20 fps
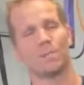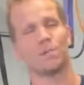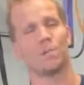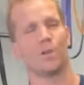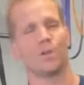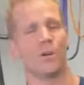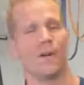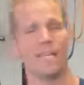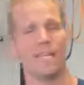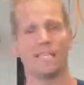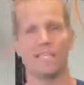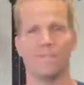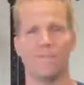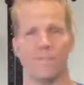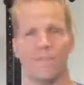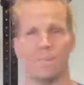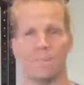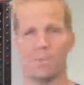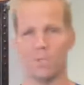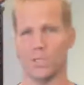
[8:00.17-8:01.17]
sort of crazy
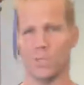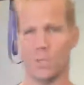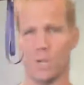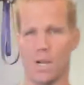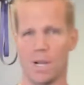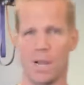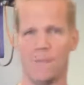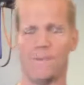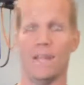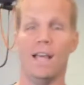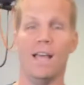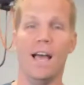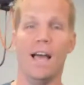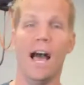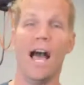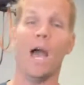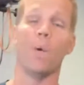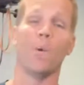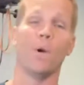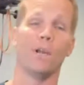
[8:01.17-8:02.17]
flip or swing off it,
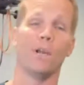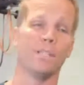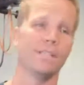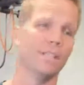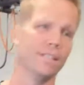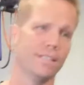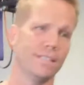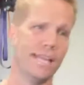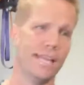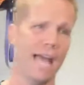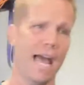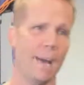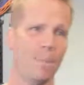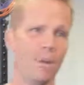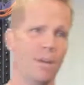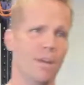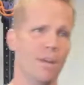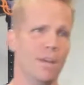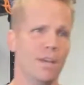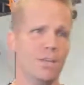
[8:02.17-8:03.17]
I worry it's going to snap.
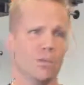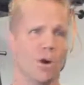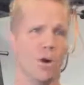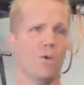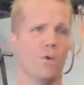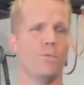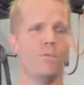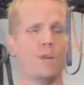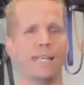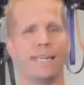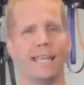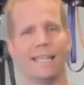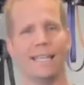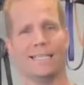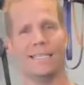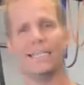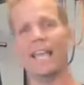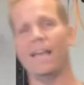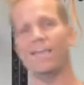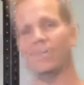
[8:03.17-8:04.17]
So for the
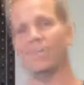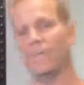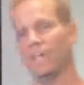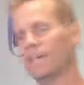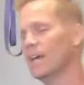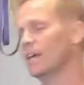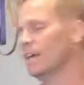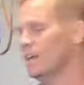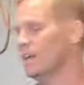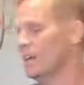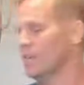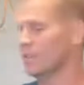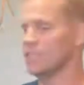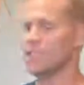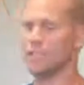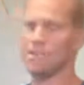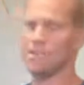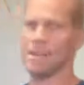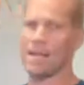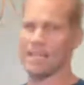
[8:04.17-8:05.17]
kids' safety, the
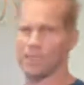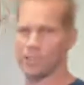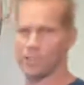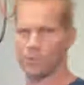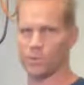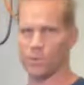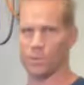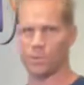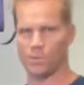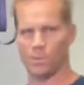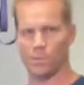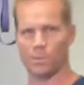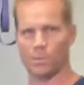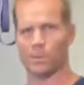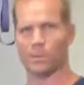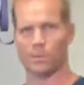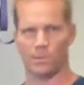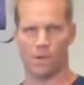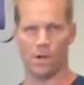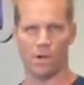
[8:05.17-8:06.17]
gymnastics rings are so
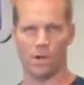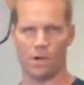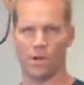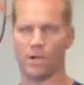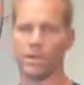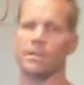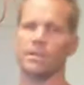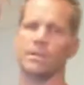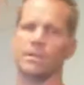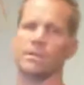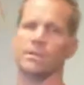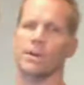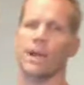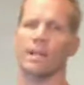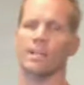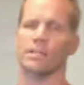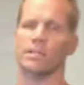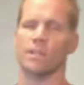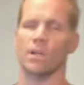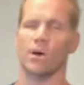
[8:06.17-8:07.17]
much stronger,
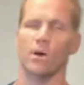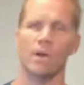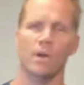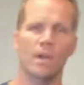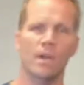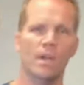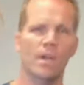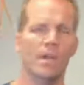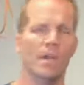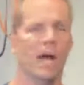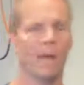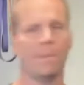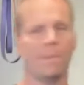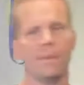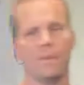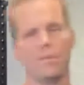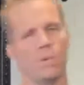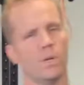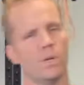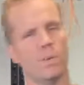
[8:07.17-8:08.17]
right? So I'm
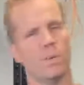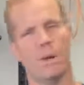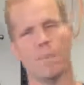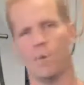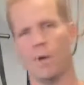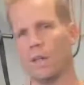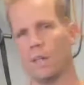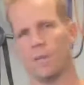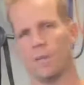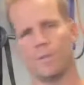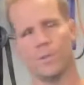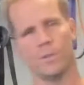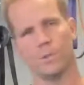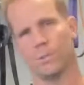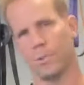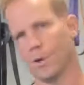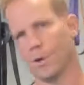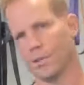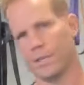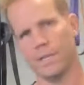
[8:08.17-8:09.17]
giving one to my brother for his
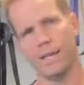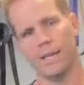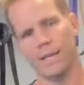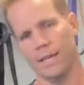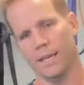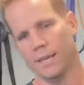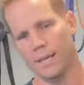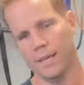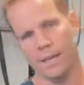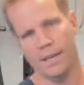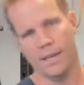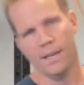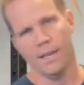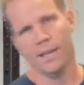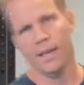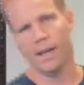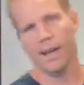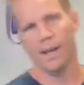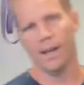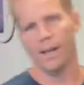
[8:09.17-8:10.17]
birthday.
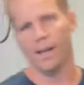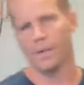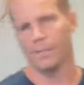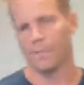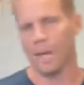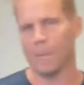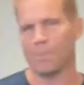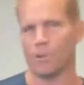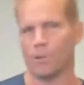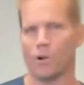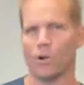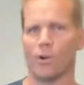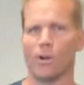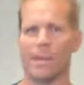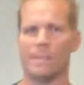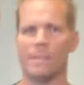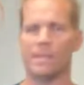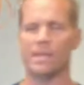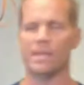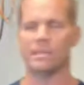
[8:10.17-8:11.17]
I
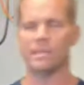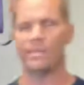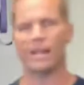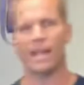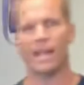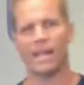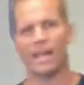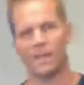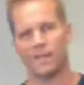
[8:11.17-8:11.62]
programmed these, I've handed